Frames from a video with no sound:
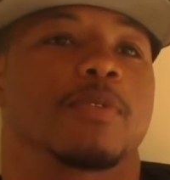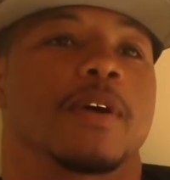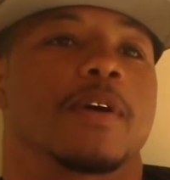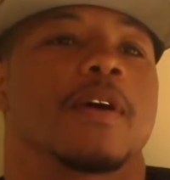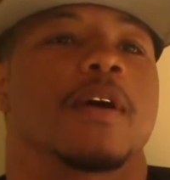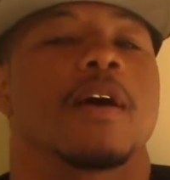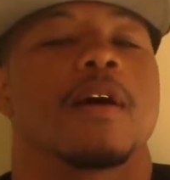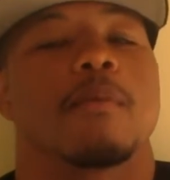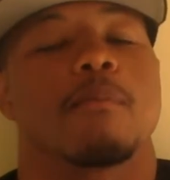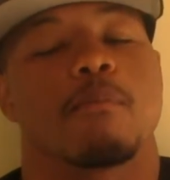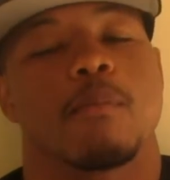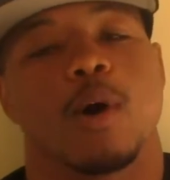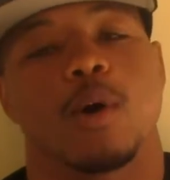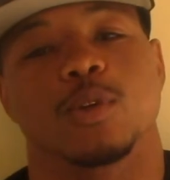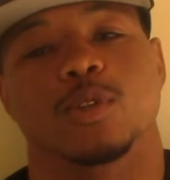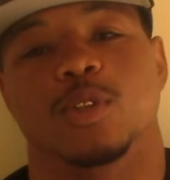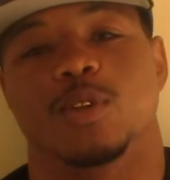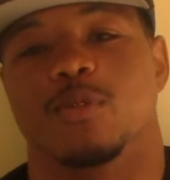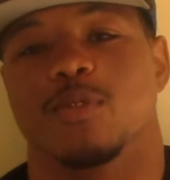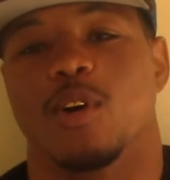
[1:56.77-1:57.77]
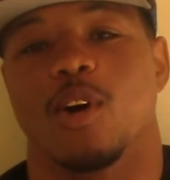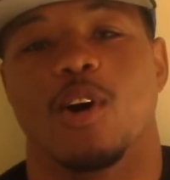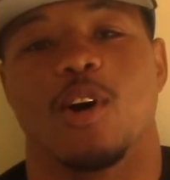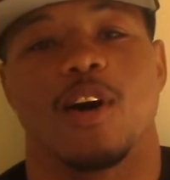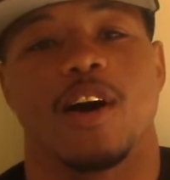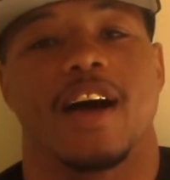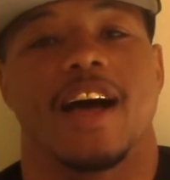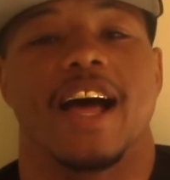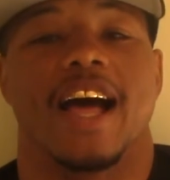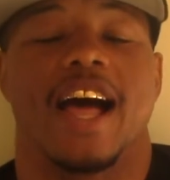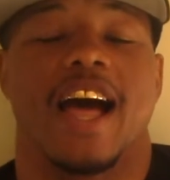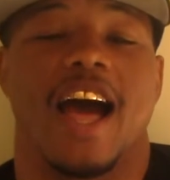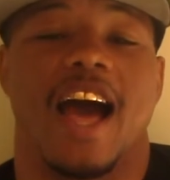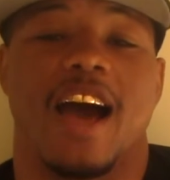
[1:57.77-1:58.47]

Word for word: but most of all,